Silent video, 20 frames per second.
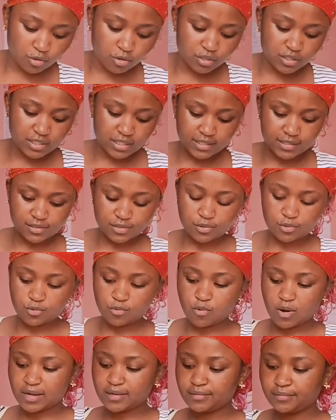got isco
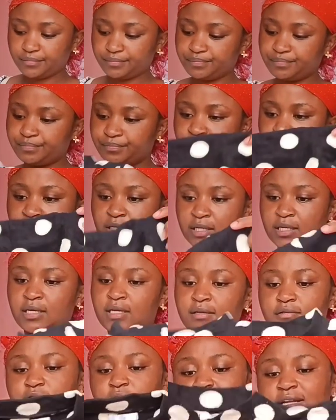one
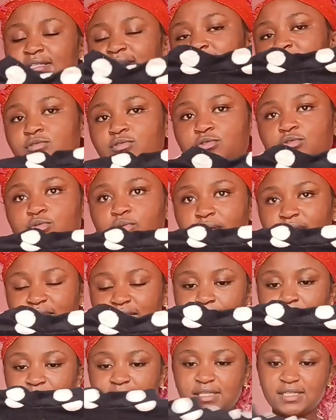this one is a
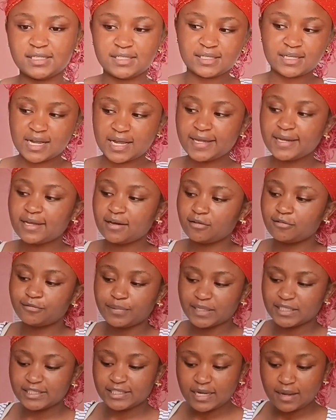sweater but it's kind of
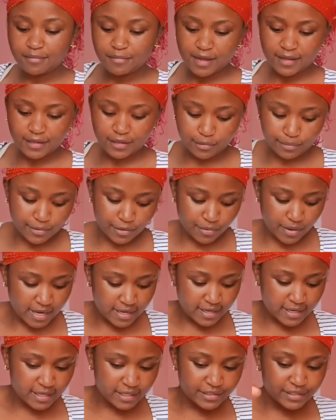pajama he'll be
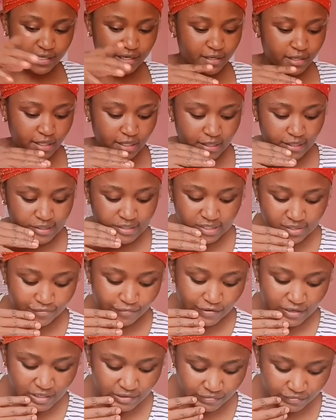wearing it and it is
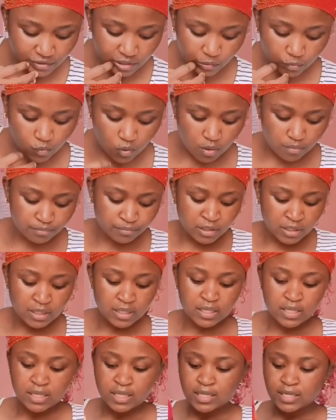very very warm
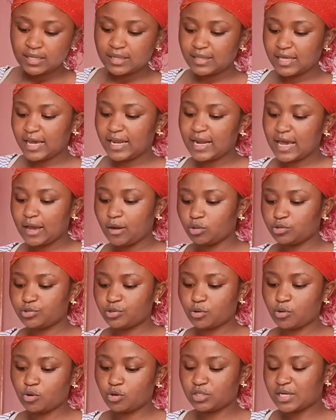then i
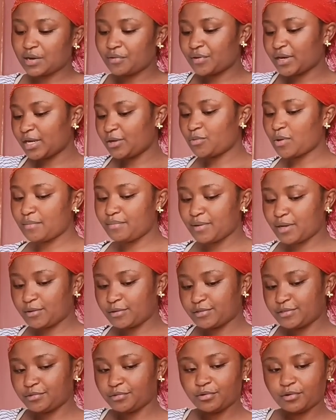also got a red one
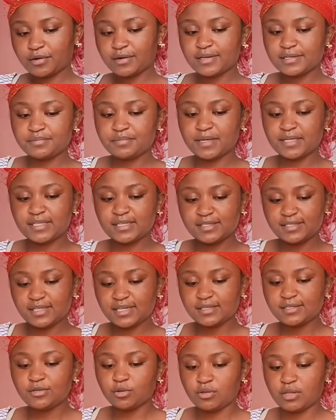because you know christmas is
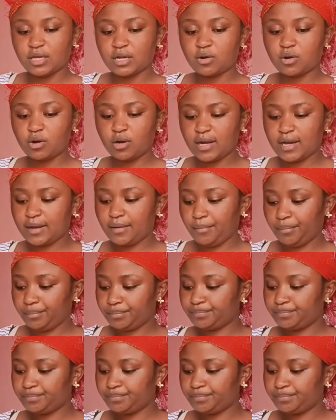just on the corner